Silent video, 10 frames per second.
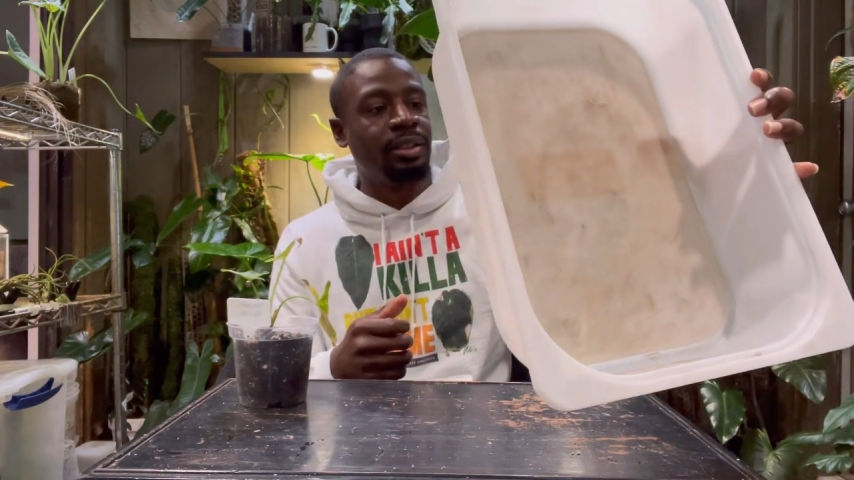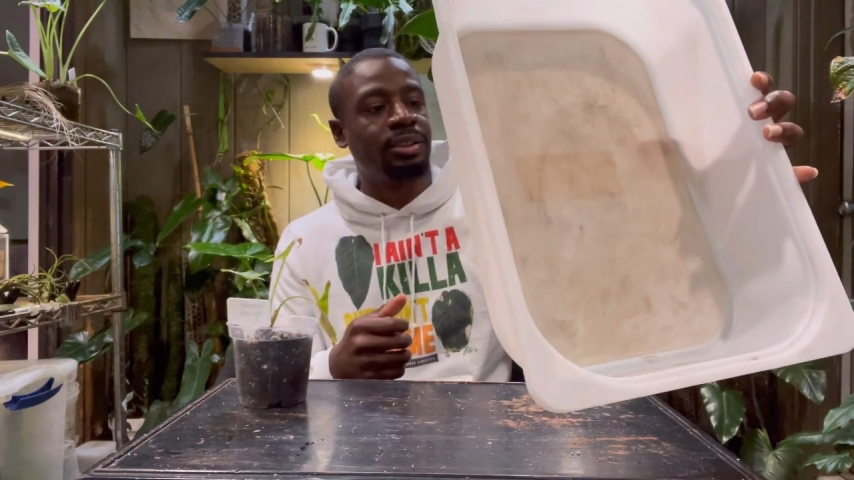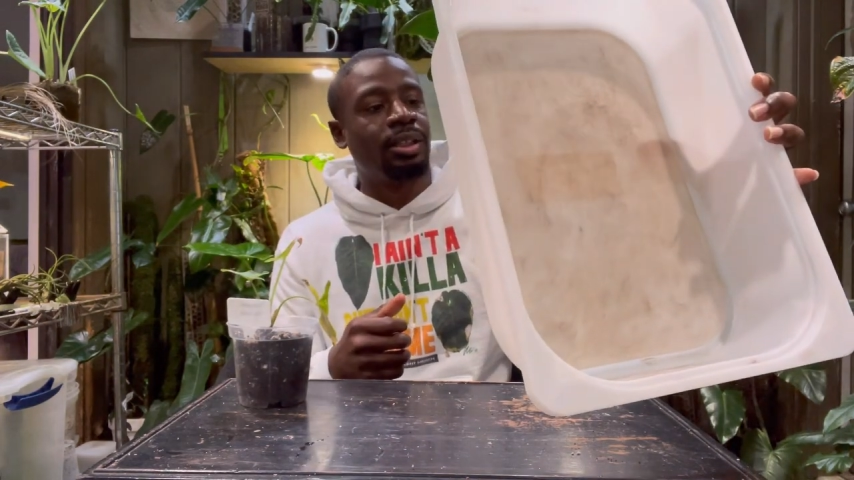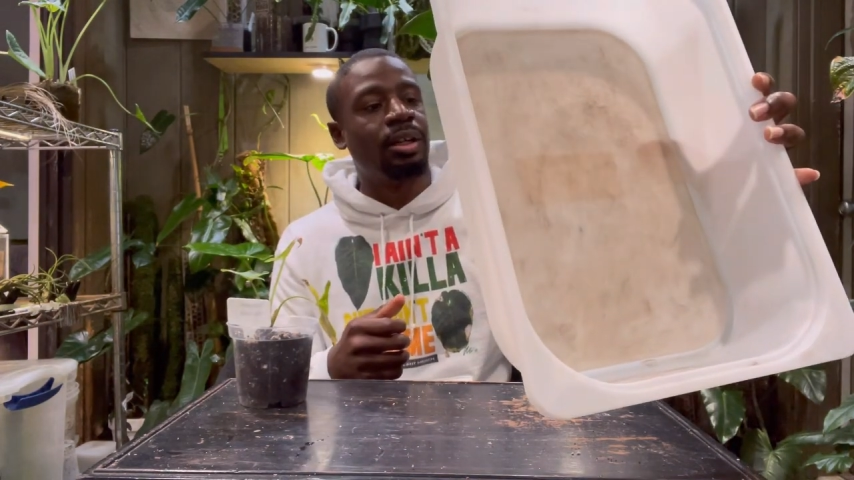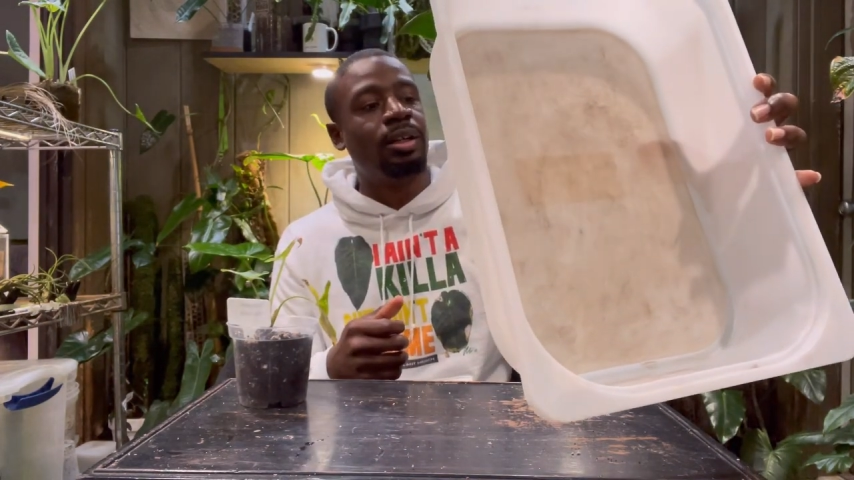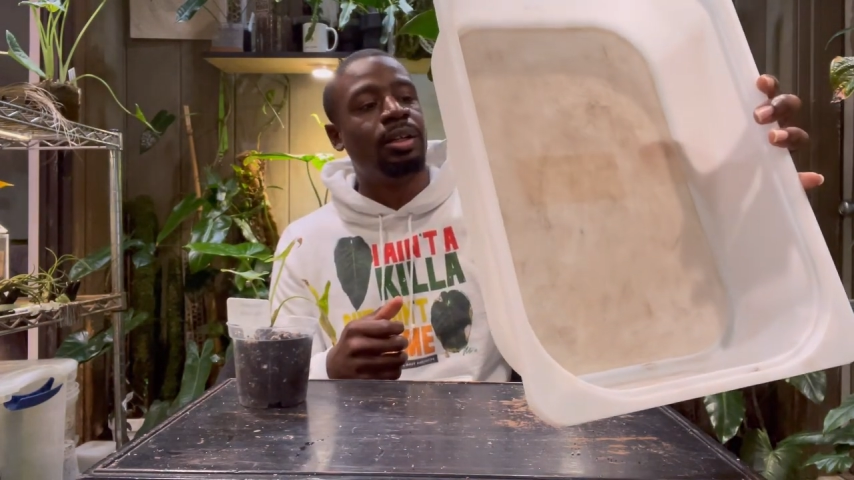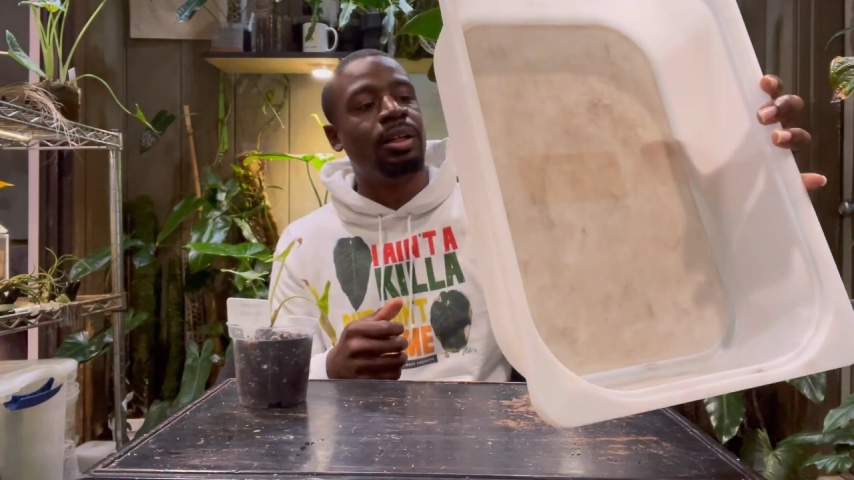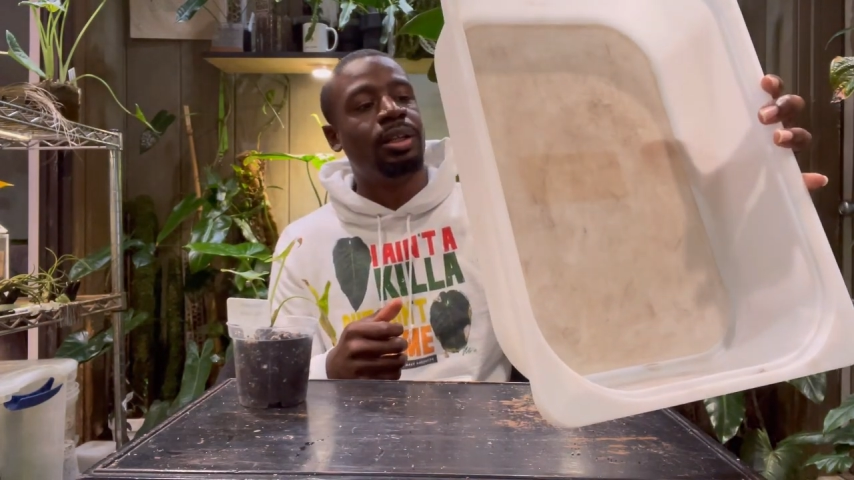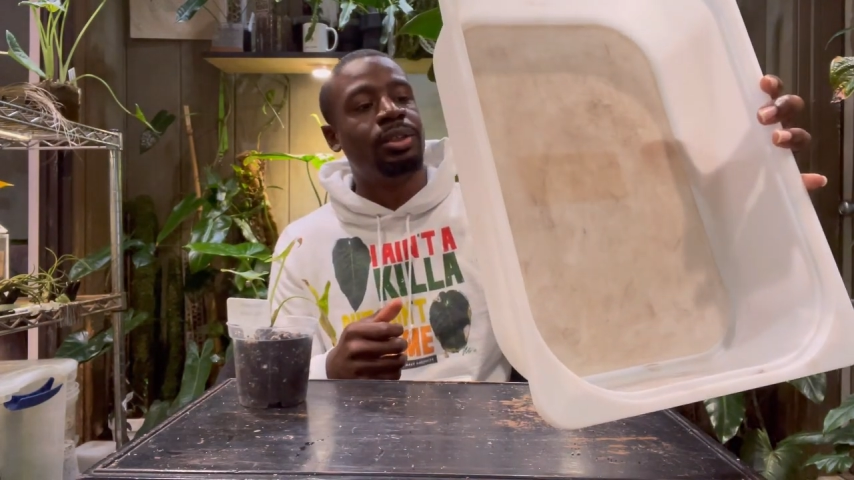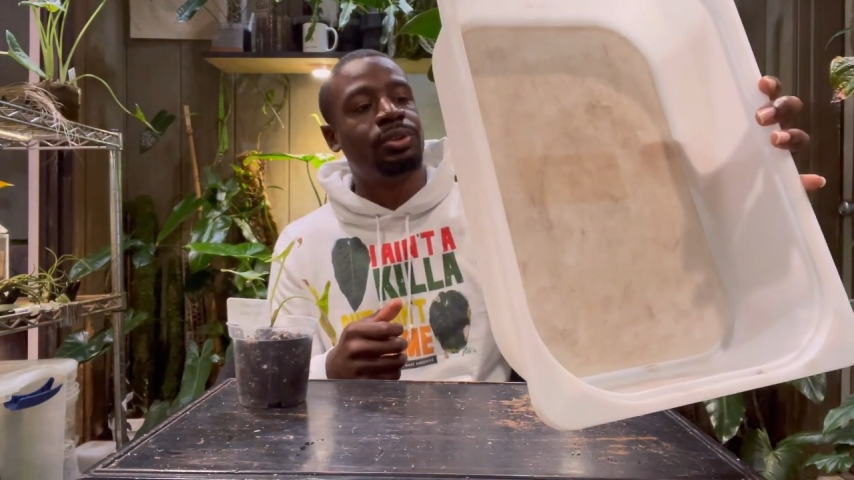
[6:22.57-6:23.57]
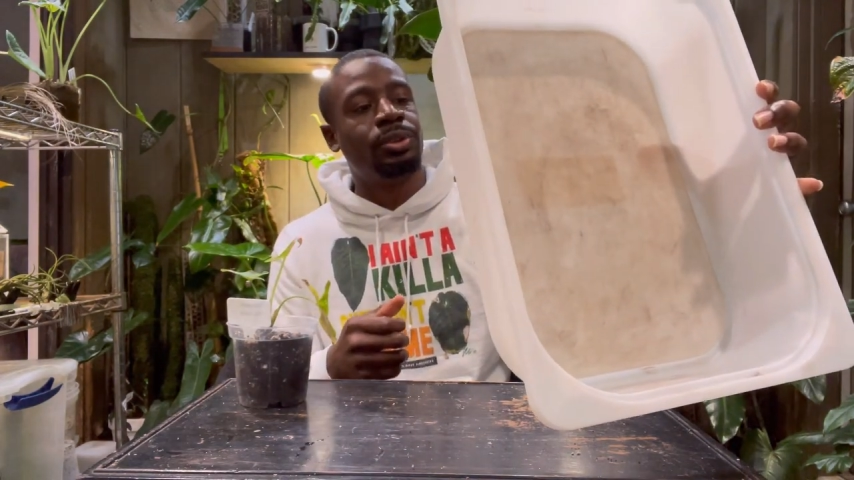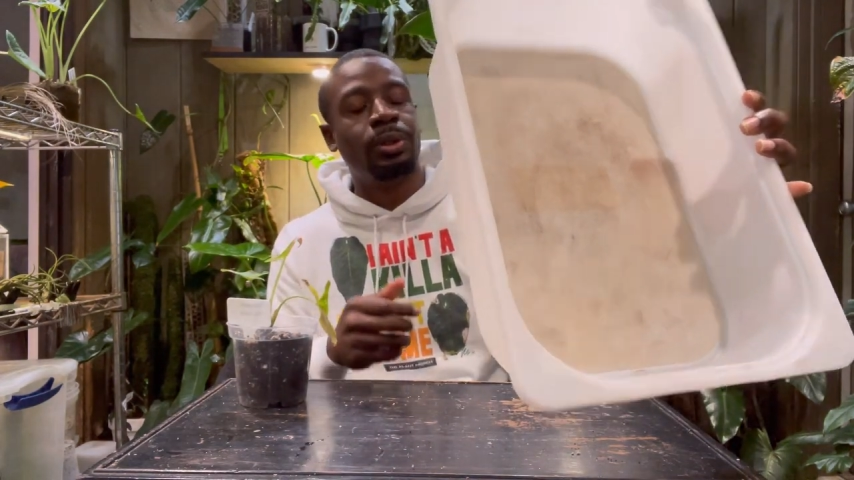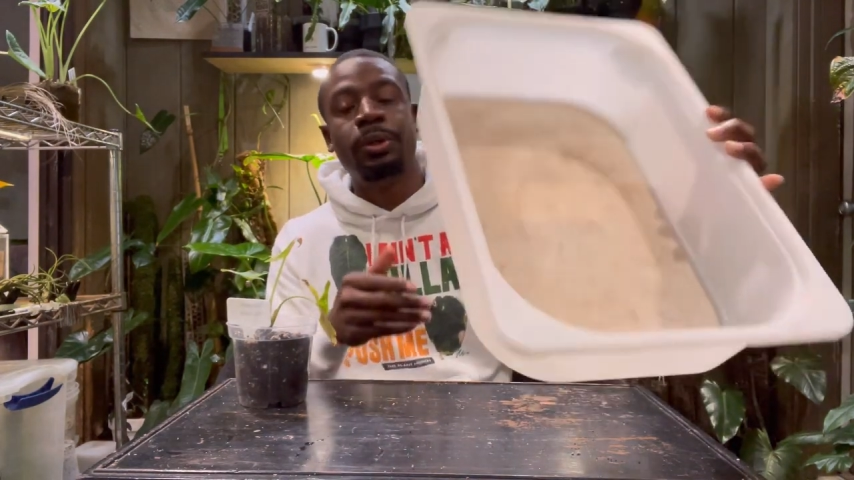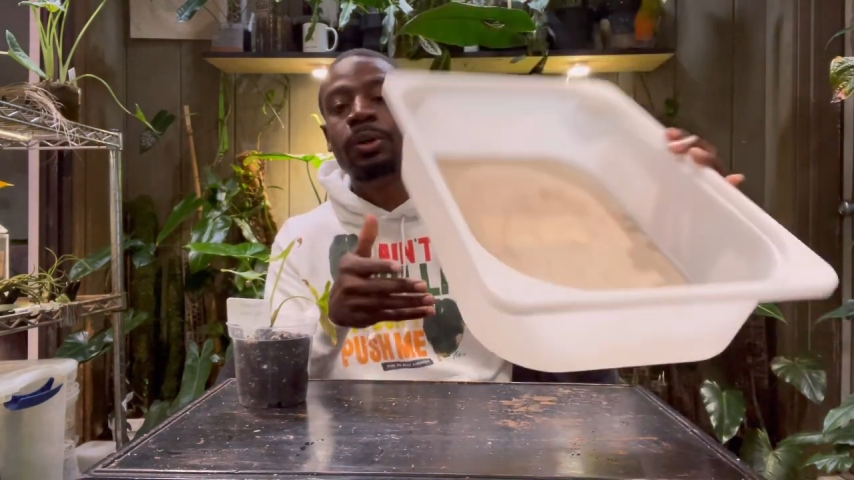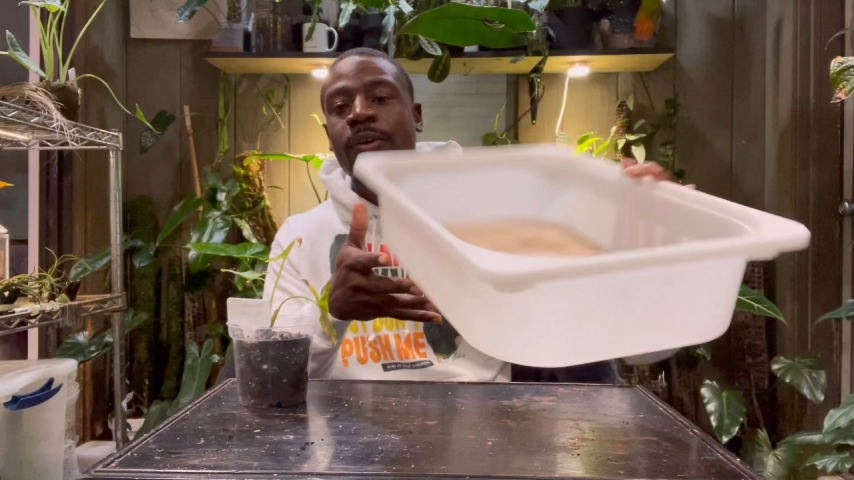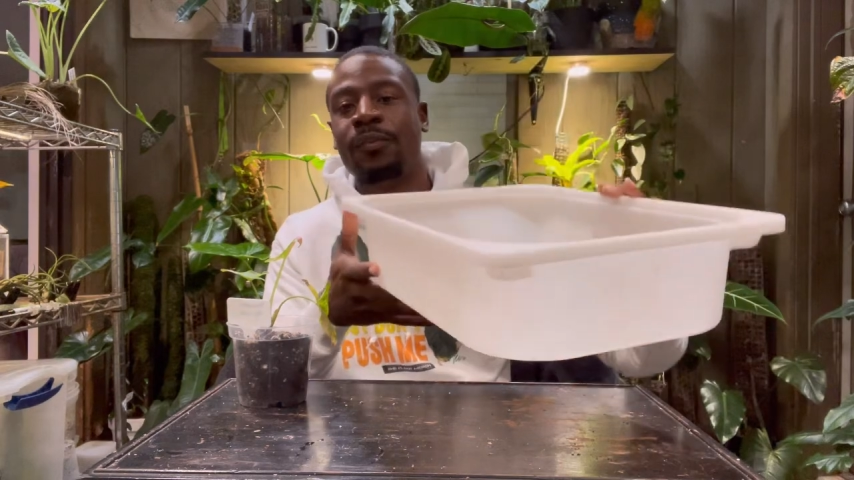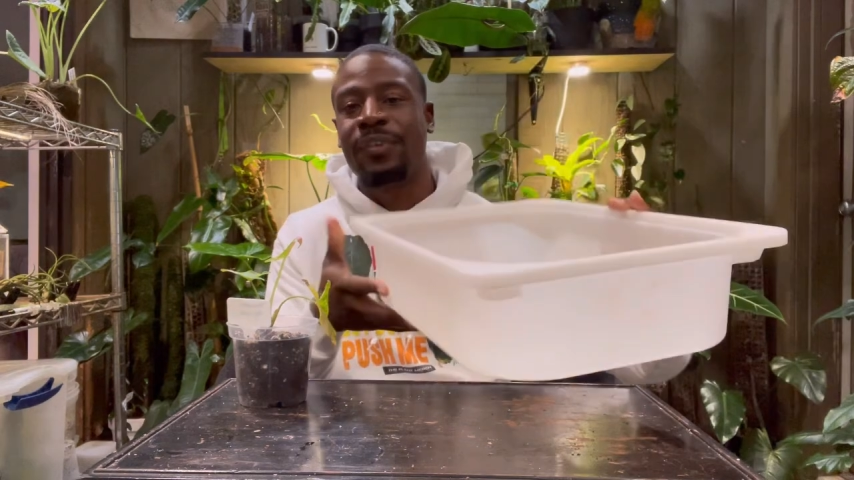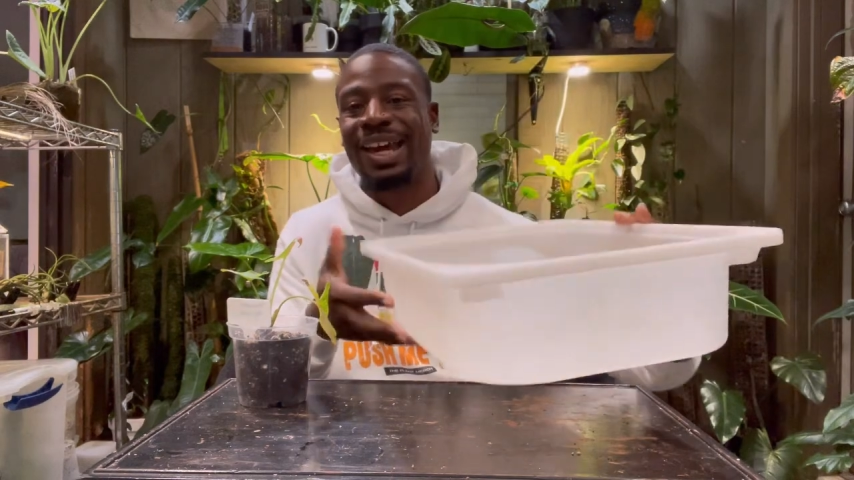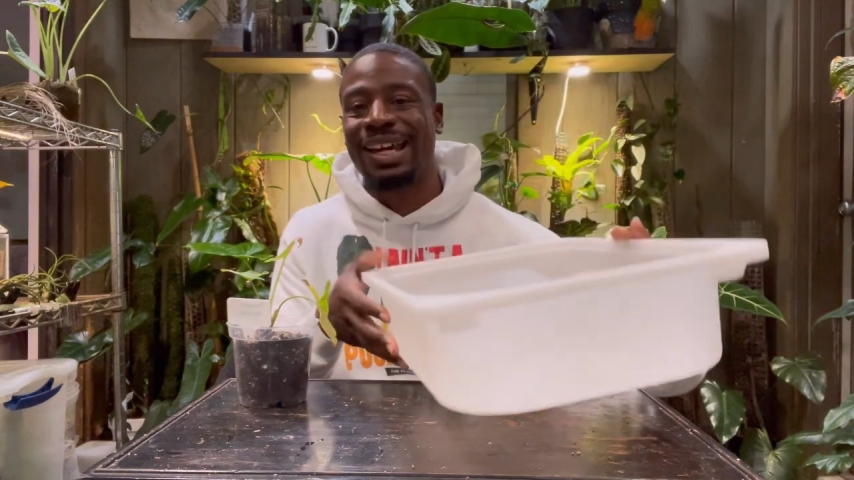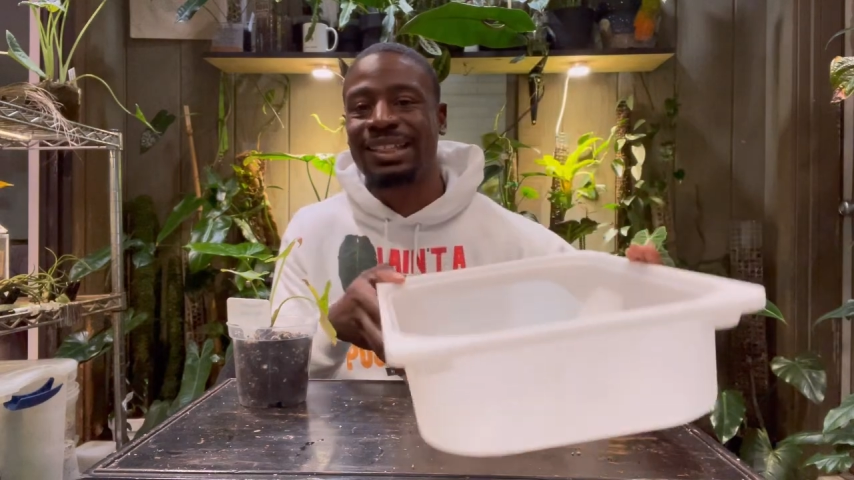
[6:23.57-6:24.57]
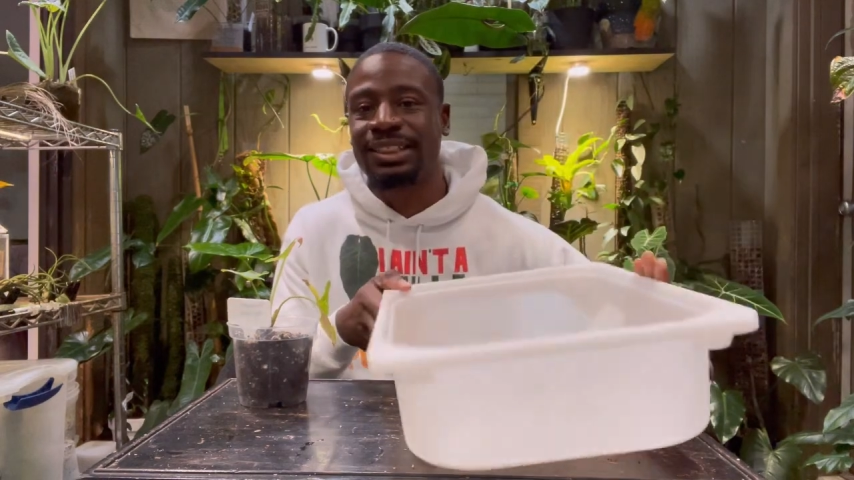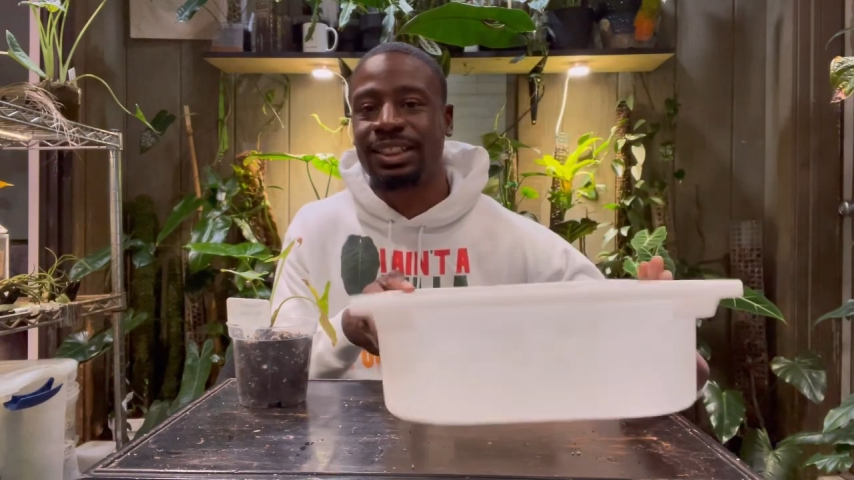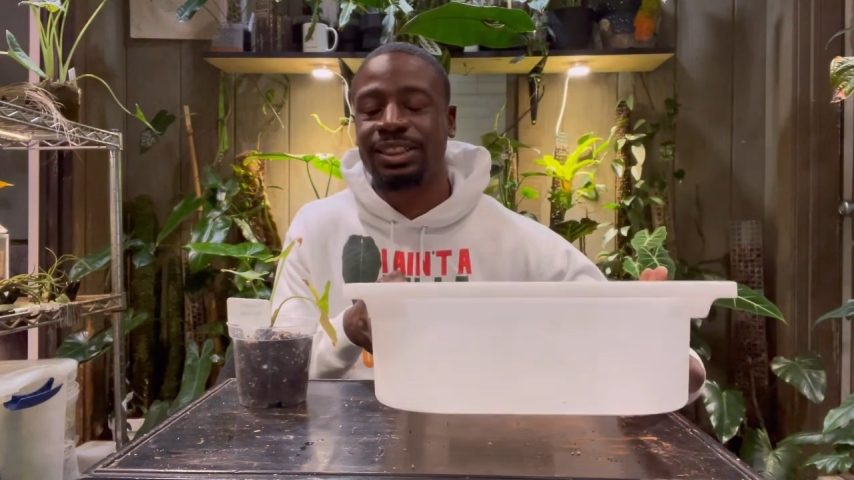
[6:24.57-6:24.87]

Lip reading: It's called Tro Fast,